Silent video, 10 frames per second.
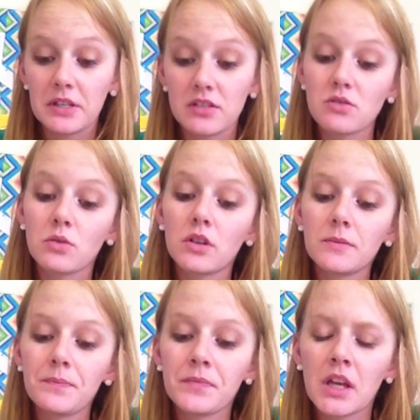stool.
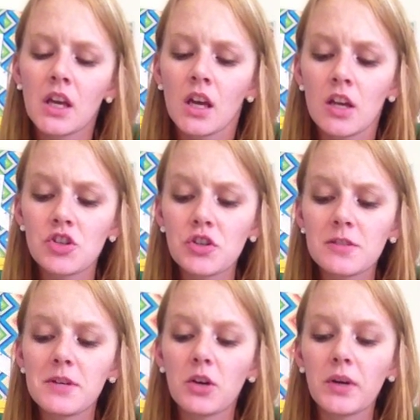He
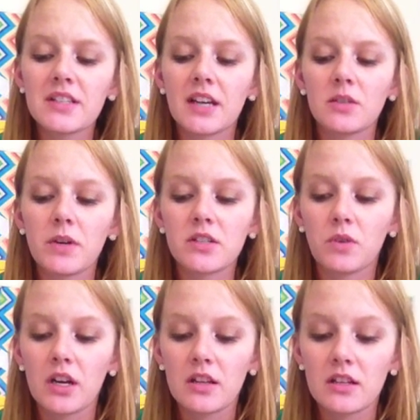shoots me a quick sideways
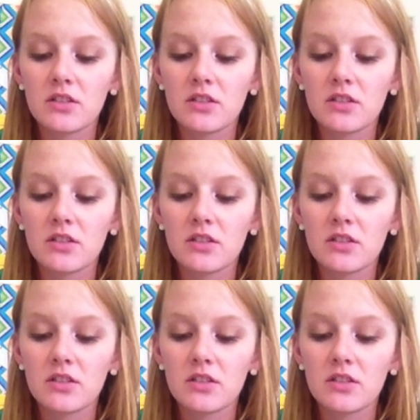grin and then